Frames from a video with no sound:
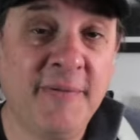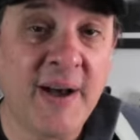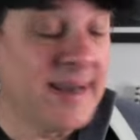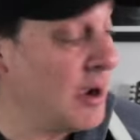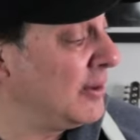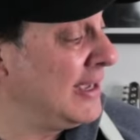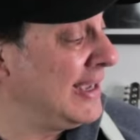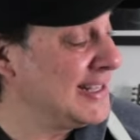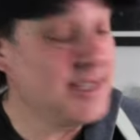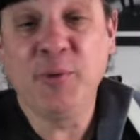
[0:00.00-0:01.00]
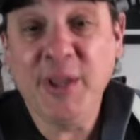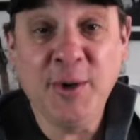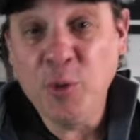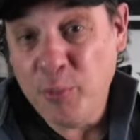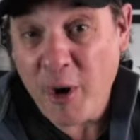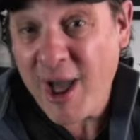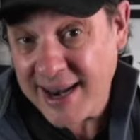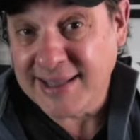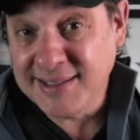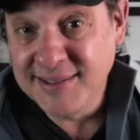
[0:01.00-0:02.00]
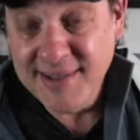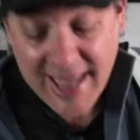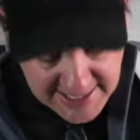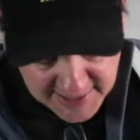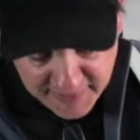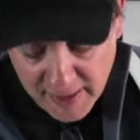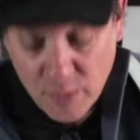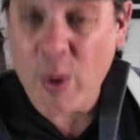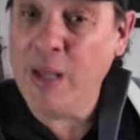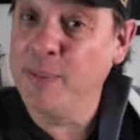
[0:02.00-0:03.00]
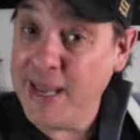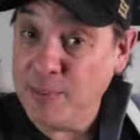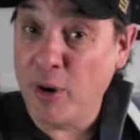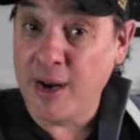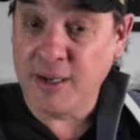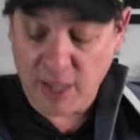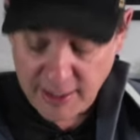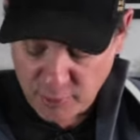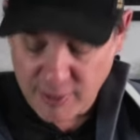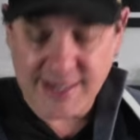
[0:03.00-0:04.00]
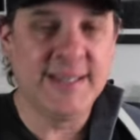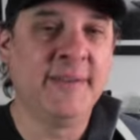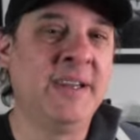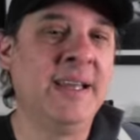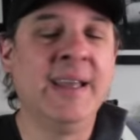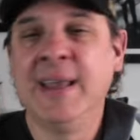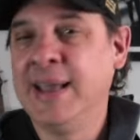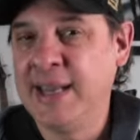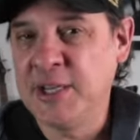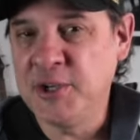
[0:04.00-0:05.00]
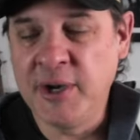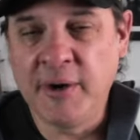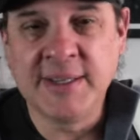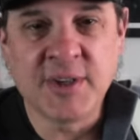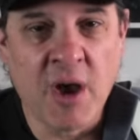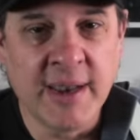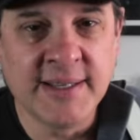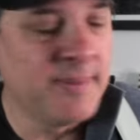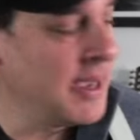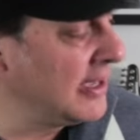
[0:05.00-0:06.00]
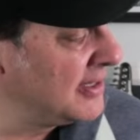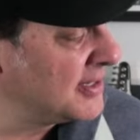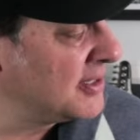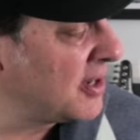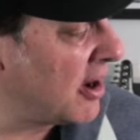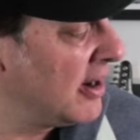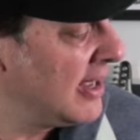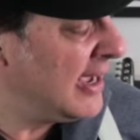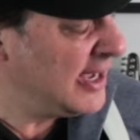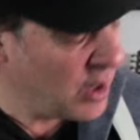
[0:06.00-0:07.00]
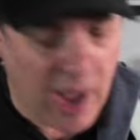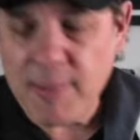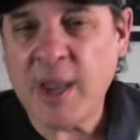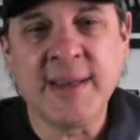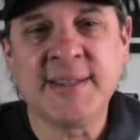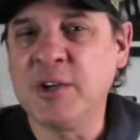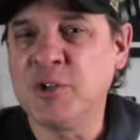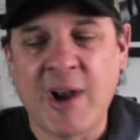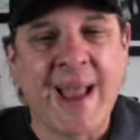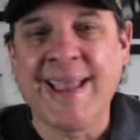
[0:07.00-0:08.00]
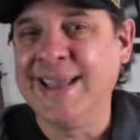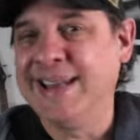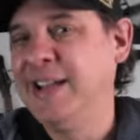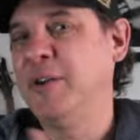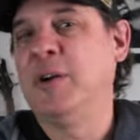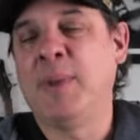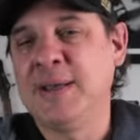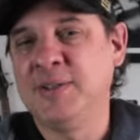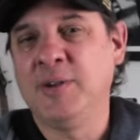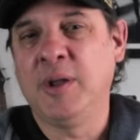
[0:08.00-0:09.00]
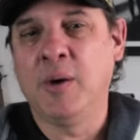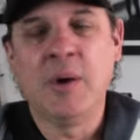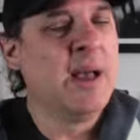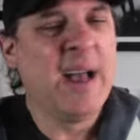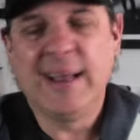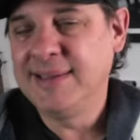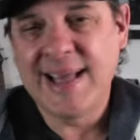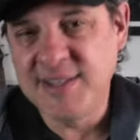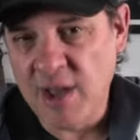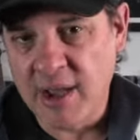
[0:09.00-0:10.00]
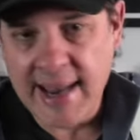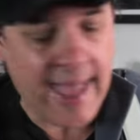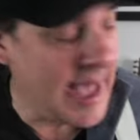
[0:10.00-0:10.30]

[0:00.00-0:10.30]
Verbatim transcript: fun. Now, it's a really cool product and it's a very well-made product. A lot of creativity and engineering has gone into making this guitar. You know, I'm not going to start tracking it here in my studio. That's not going to